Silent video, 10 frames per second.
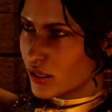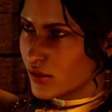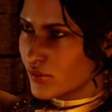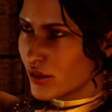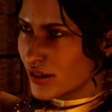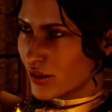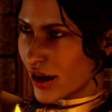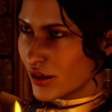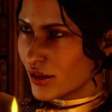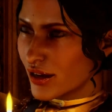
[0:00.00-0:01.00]
If it's
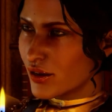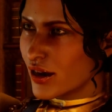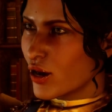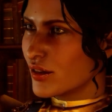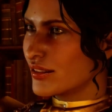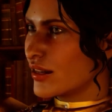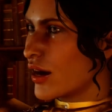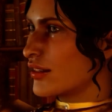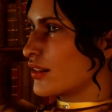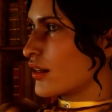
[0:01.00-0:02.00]
status the Lord
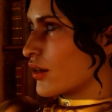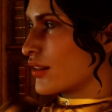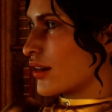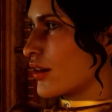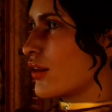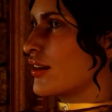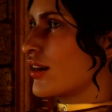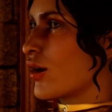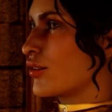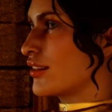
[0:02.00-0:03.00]
Seeker seeks, the
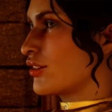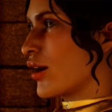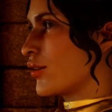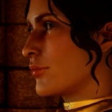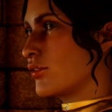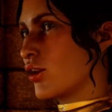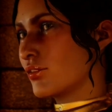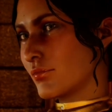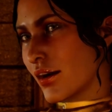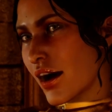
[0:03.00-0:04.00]
Inquisition will
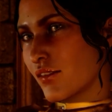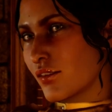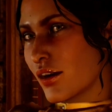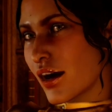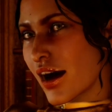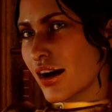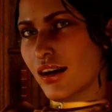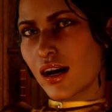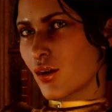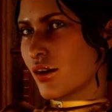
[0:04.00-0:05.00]
approach him after
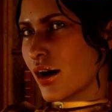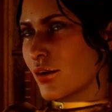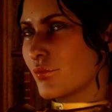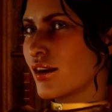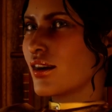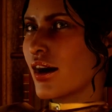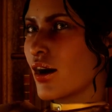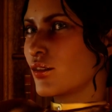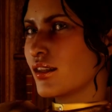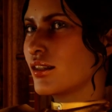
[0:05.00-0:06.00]
allying with the noblest
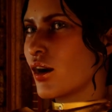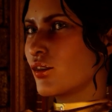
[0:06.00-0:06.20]
houses in